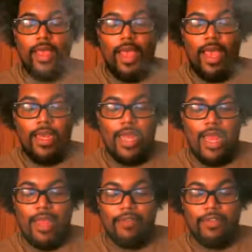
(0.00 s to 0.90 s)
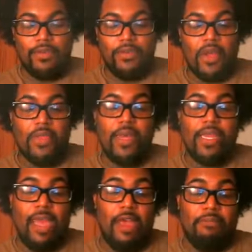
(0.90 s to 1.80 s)
I did not have it screwed all the way
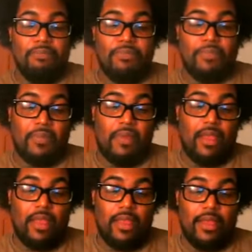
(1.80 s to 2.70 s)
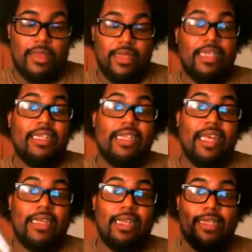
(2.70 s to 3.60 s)
down. Isn't
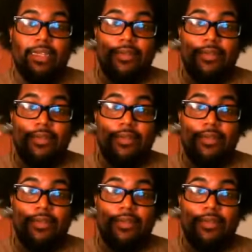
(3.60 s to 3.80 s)
that an idea?